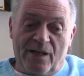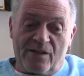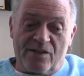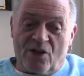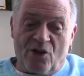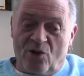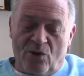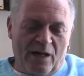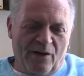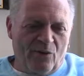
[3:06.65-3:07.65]

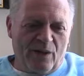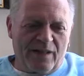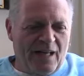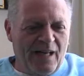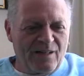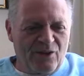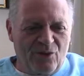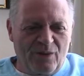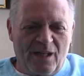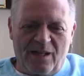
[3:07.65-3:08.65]
so I don't know what that has to
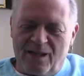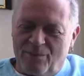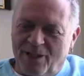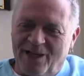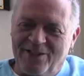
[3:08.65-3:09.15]
do with anything,